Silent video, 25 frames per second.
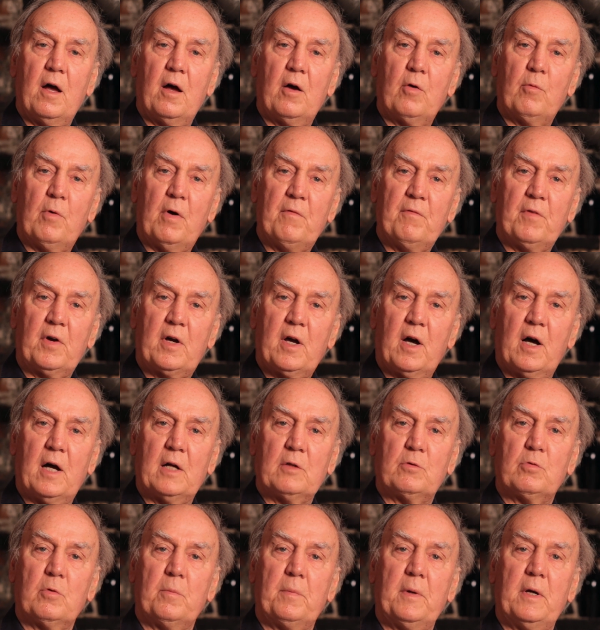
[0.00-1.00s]
when the
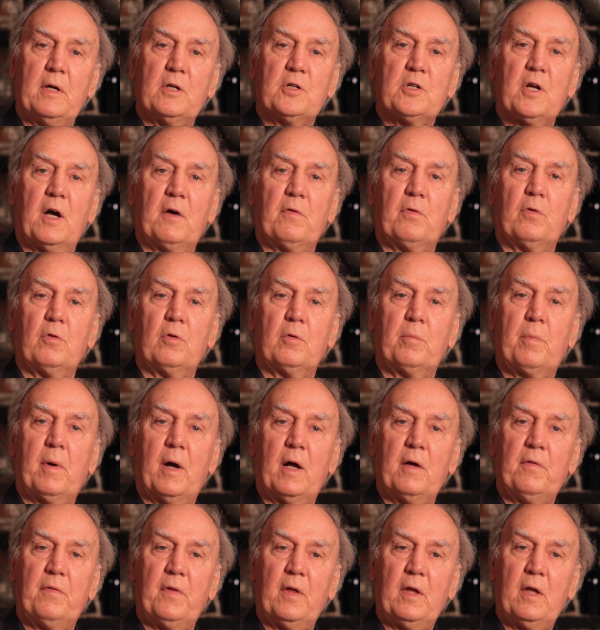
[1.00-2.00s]
cards were being shuffled
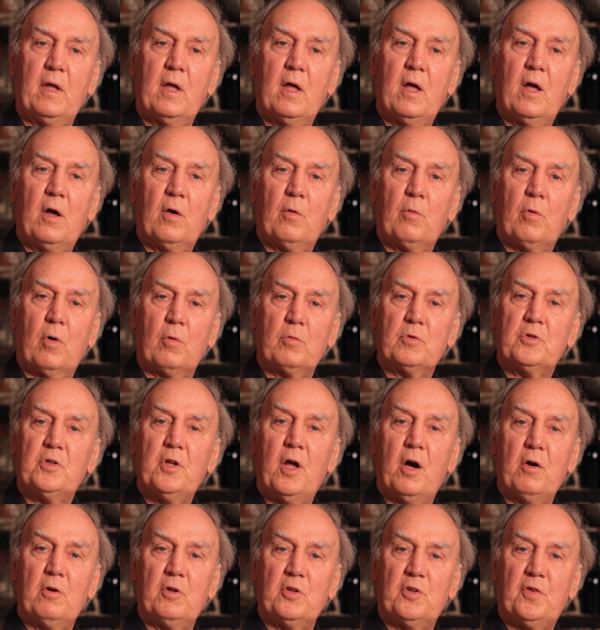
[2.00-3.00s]
by what was
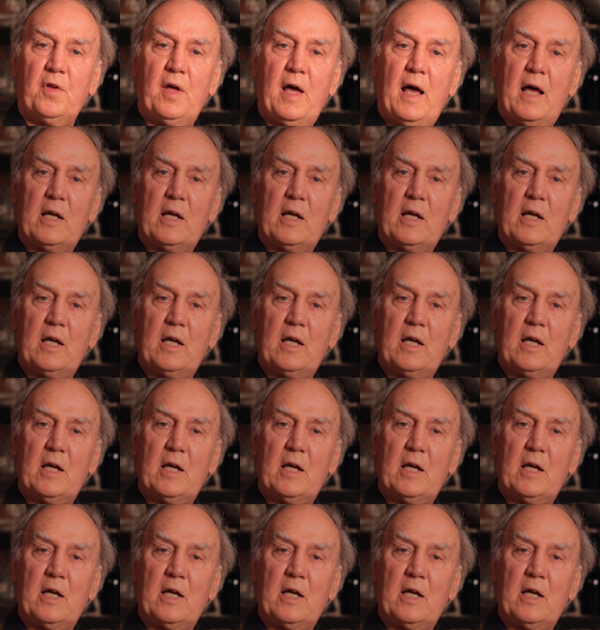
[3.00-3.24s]
known as the